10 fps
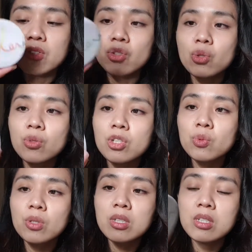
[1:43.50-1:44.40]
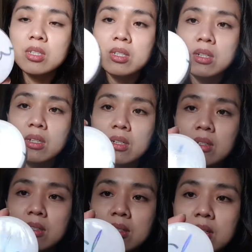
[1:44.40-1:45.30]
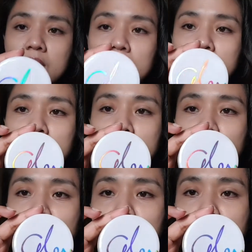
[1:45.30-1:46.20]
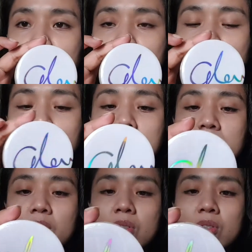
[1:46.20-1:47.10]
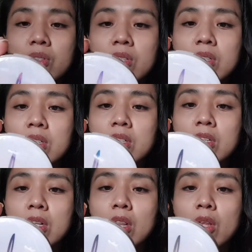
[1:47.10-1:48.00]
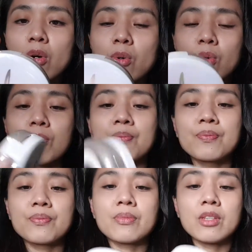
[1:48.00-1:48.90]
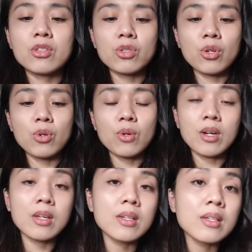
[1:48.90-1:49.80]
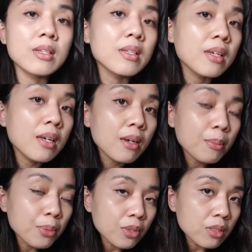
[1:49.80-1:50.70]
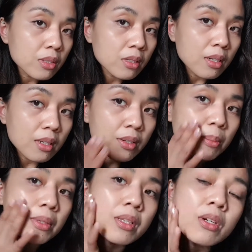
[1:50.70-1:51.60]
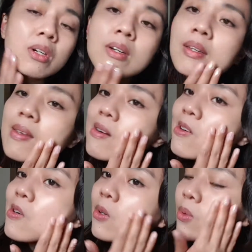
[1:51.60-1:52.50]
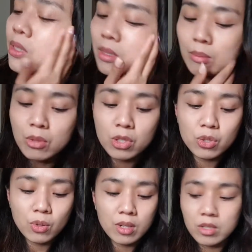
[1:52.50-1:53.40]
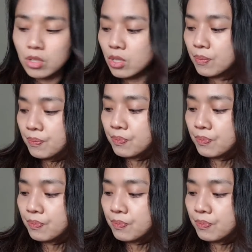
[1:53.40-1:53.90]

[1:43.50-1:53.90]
So this one is from Missha called Glow. So I put a little bit earlier with some moisturizer,